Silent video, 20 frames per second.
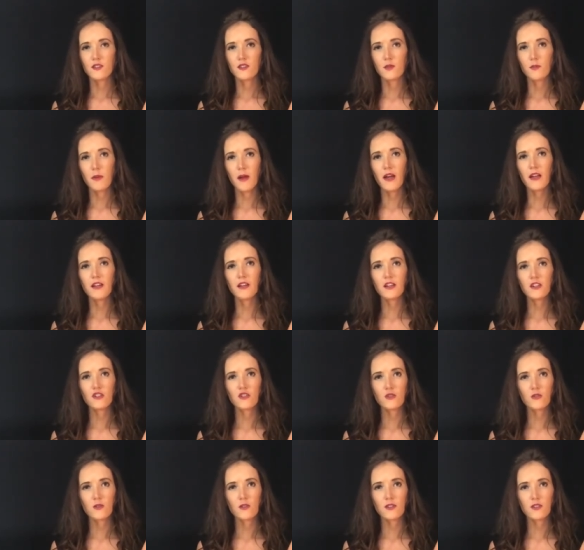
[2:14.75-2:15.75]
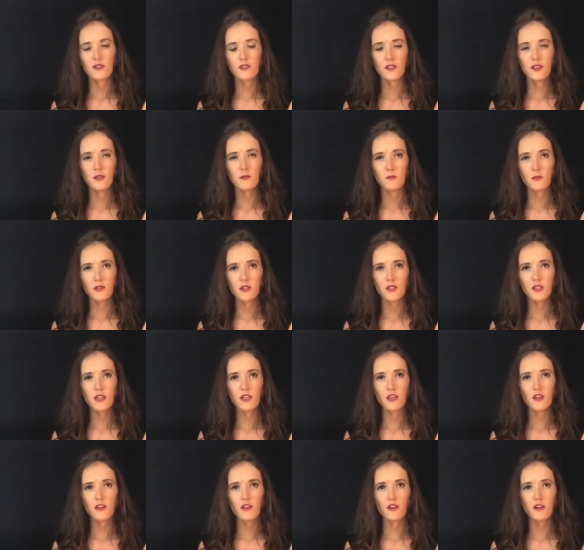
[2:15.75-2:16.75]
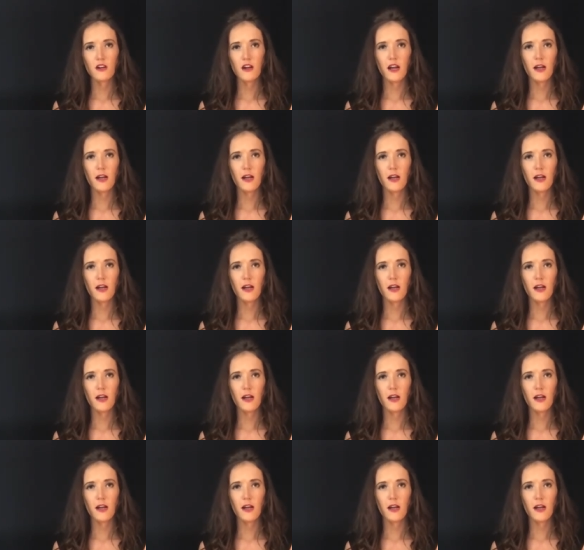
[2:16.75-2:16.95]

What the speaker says: spandex shorts in particular,